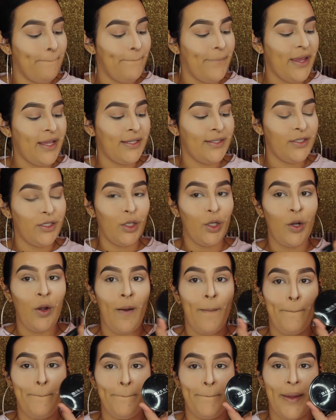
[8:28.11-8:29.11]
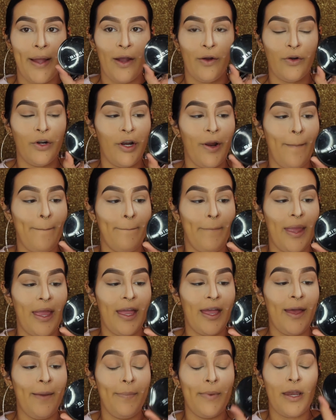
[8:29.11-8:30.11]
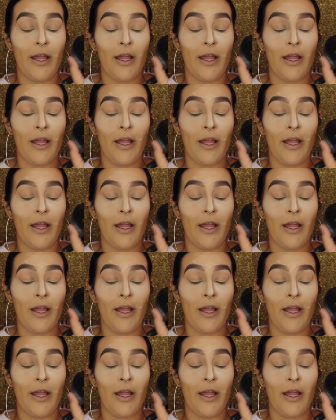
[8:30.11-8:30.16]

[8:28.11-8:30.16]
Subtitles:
Bisou Powder Makeup.